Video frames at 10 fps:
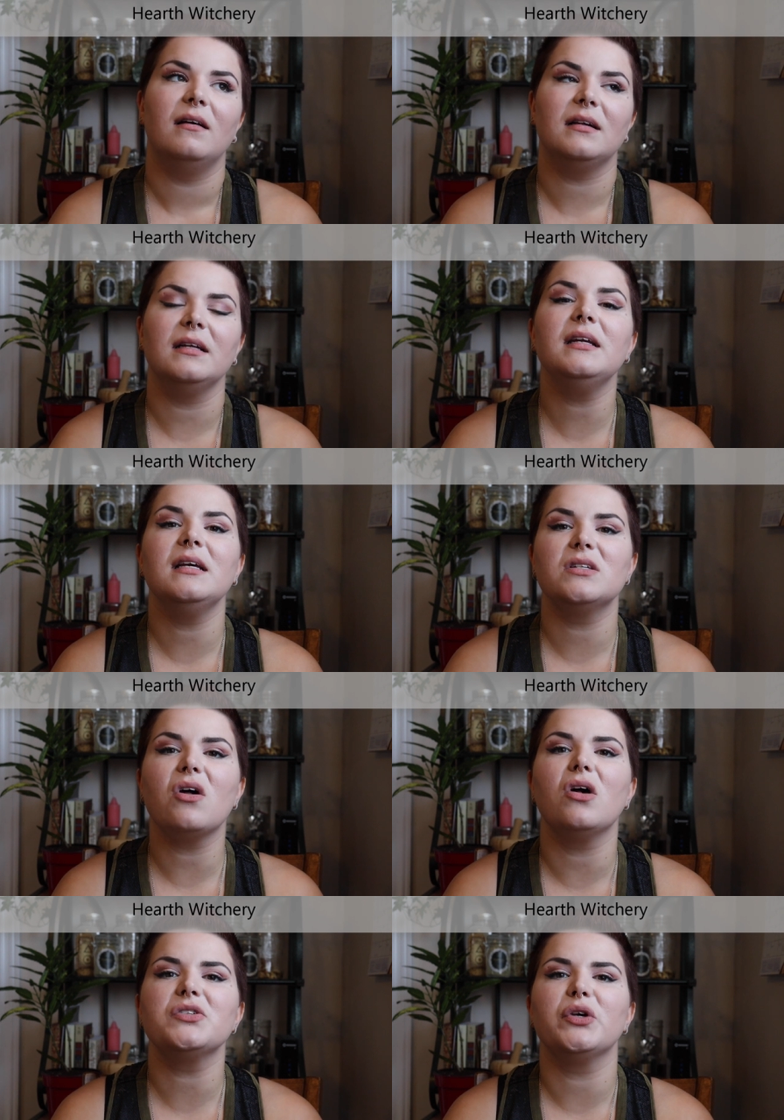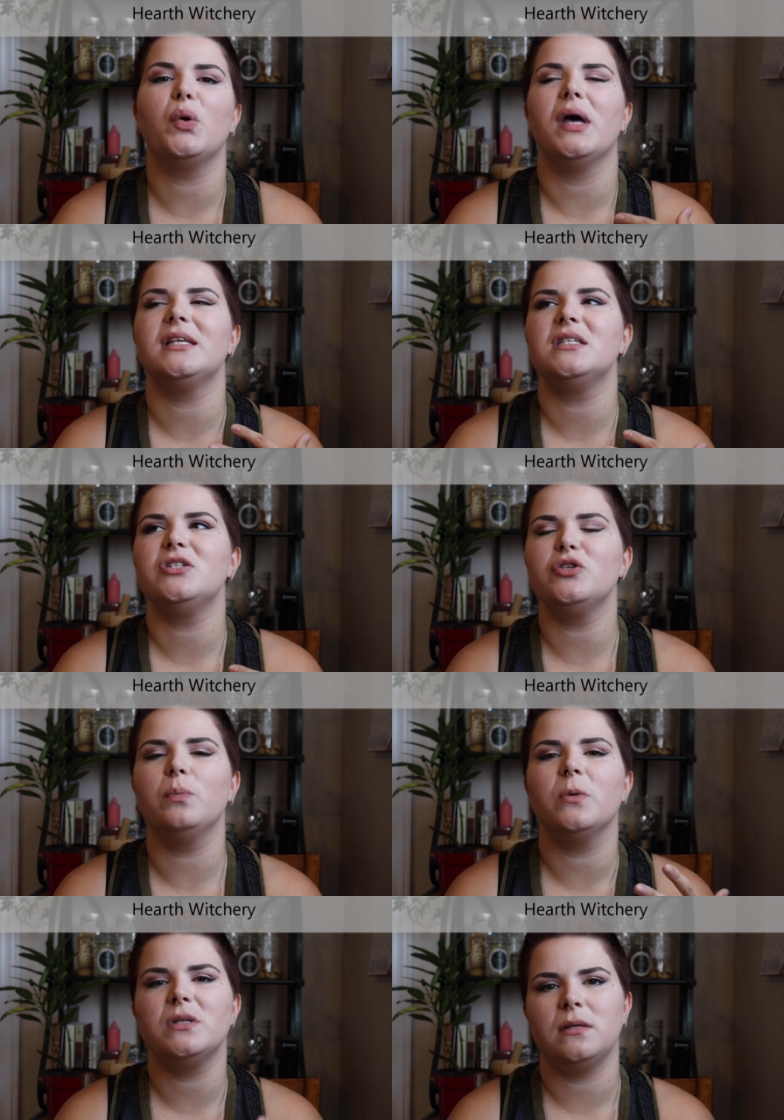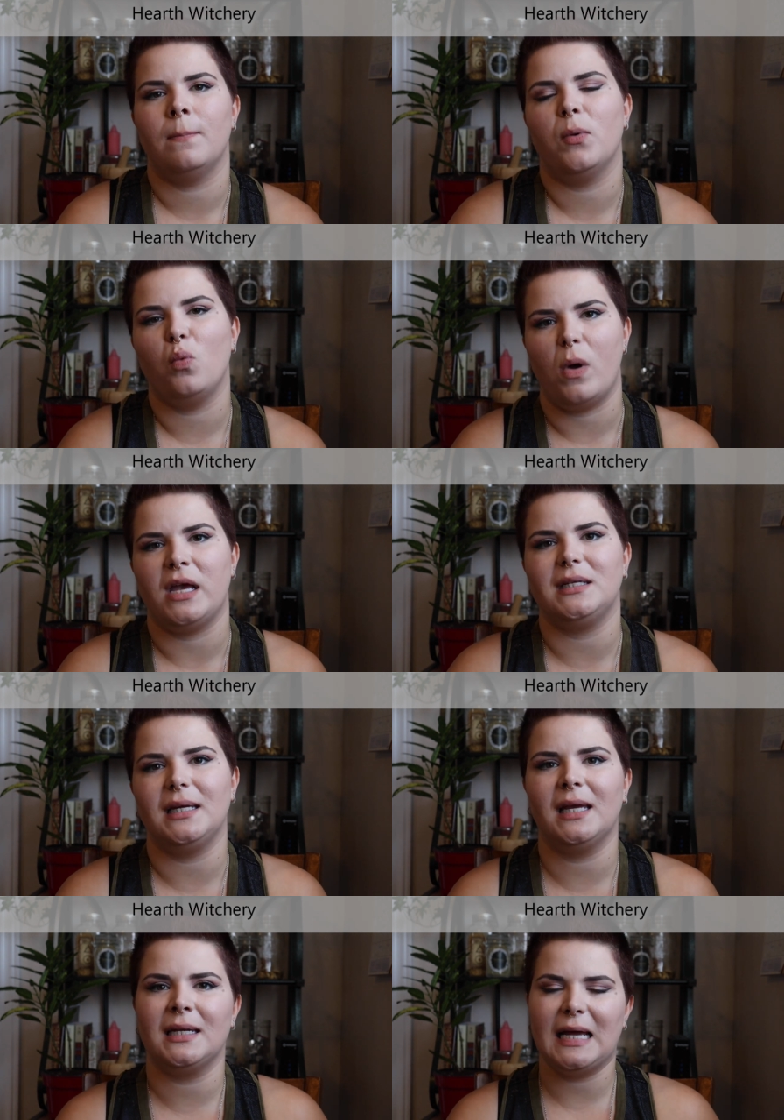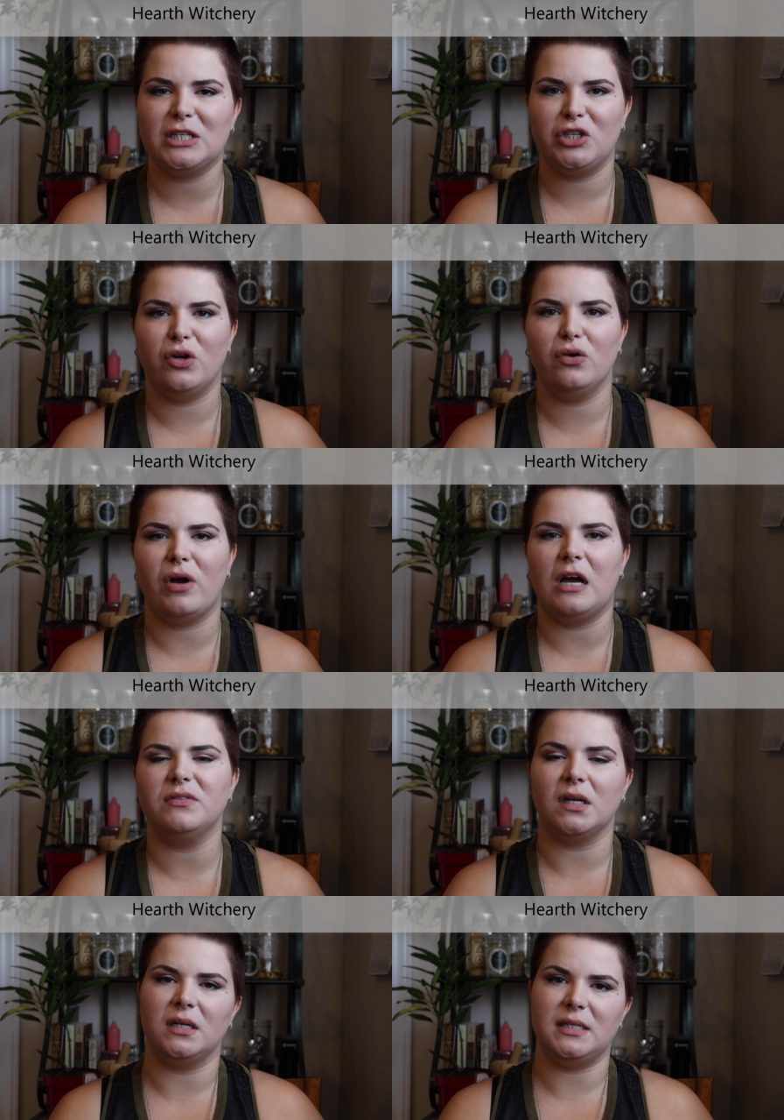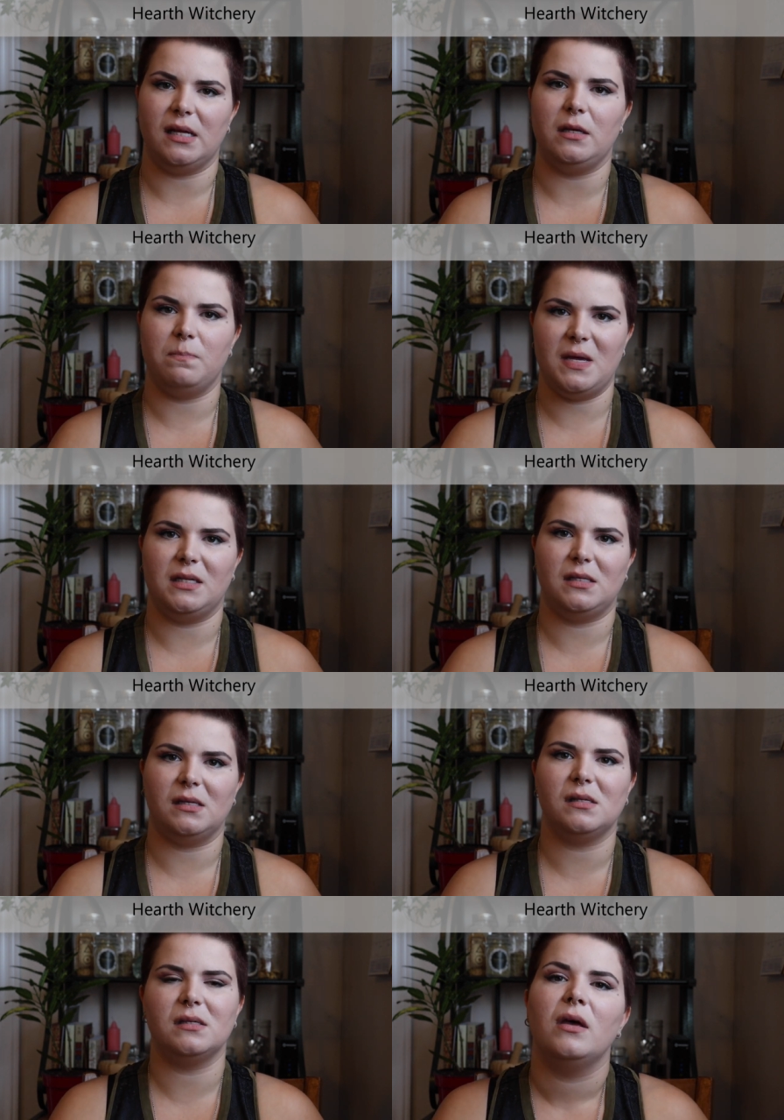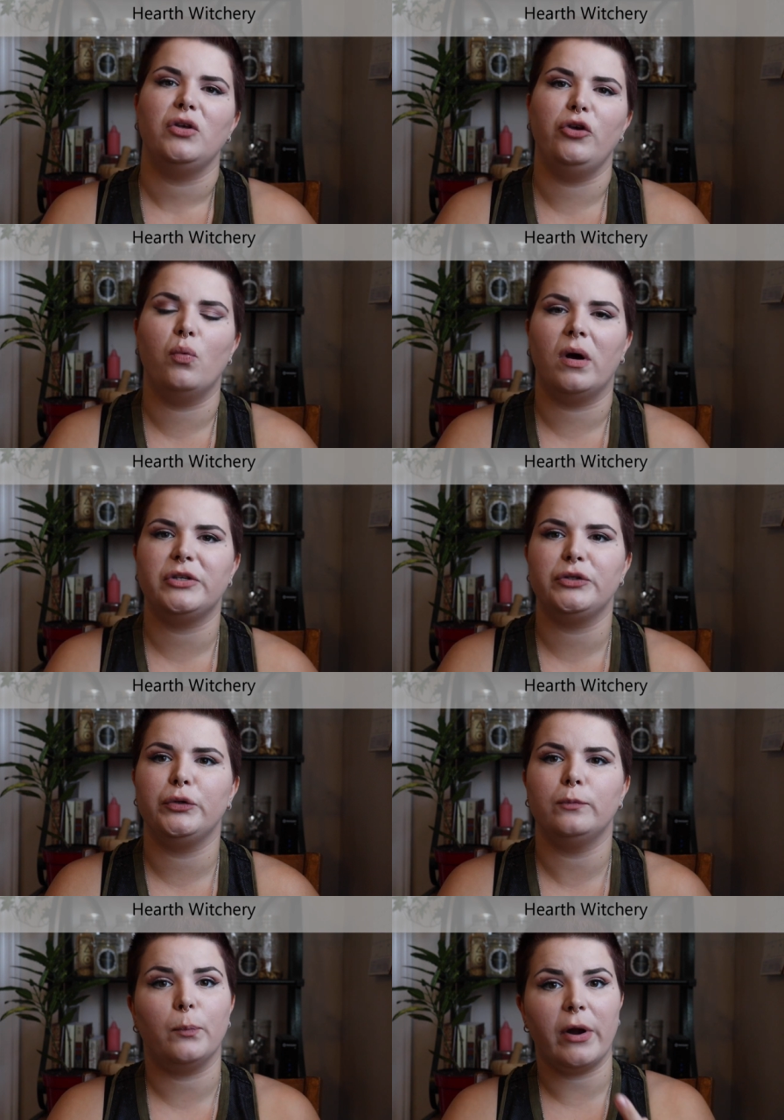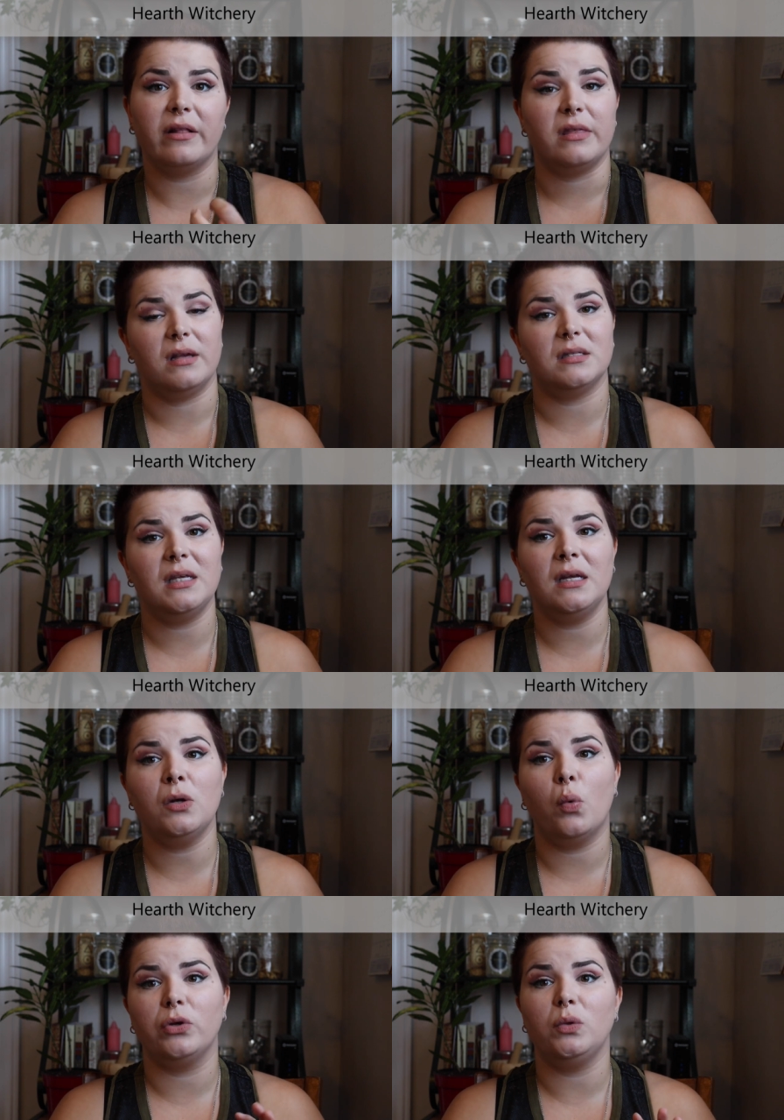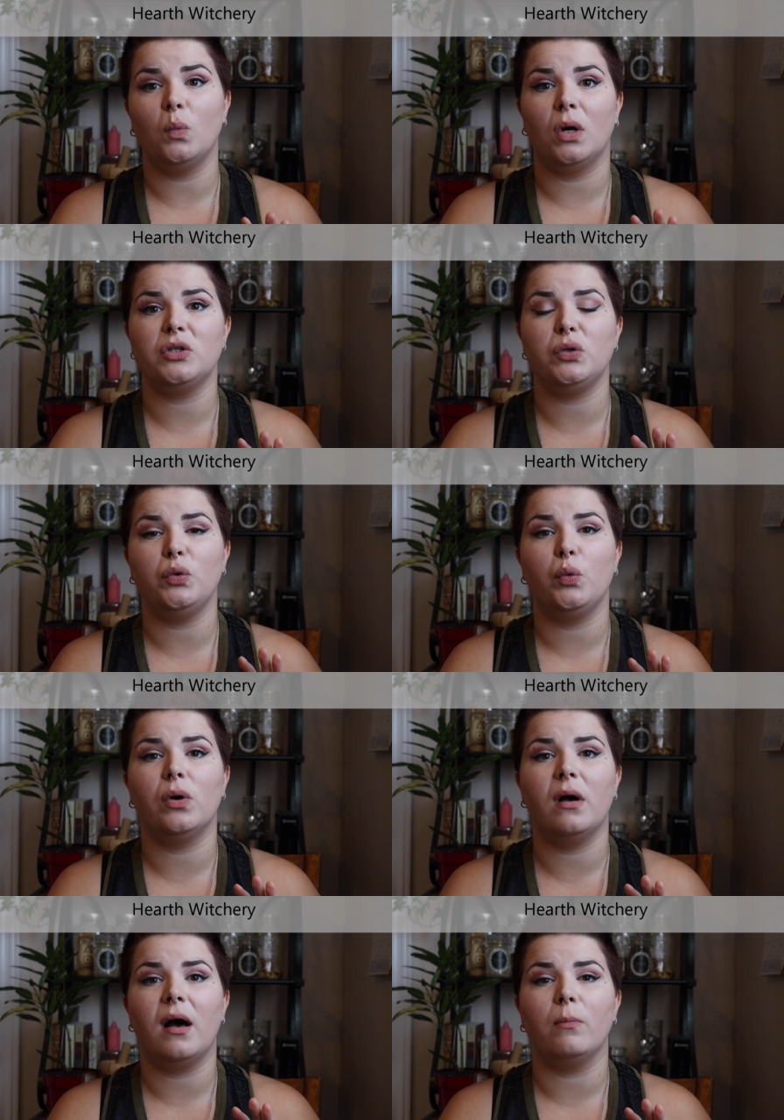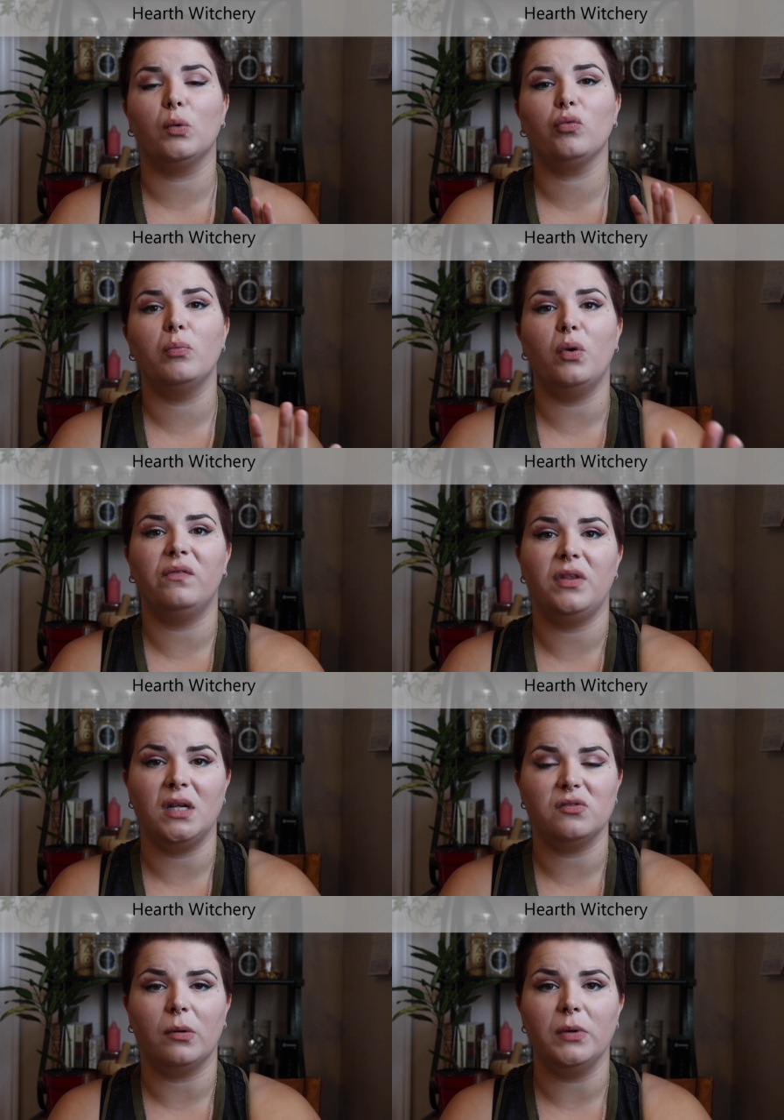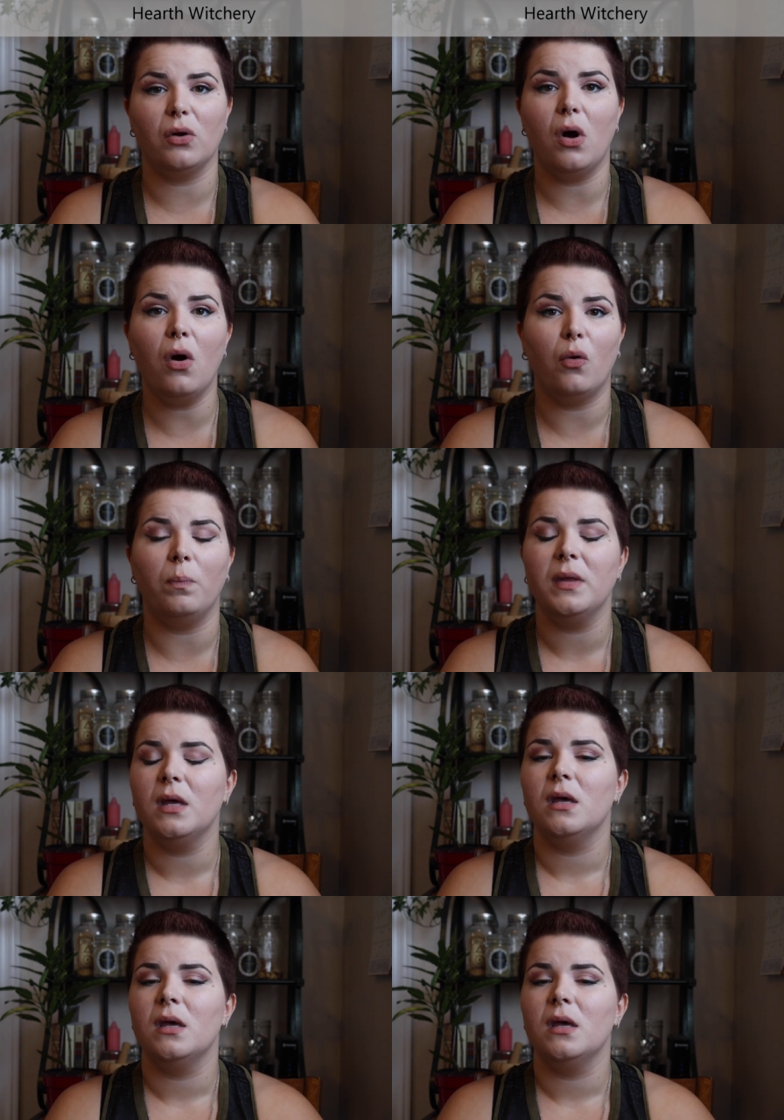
Cleaning is also a super simple way to connect to your craft on a daily basis. You want to bring things in or you want to um, remove things from your home.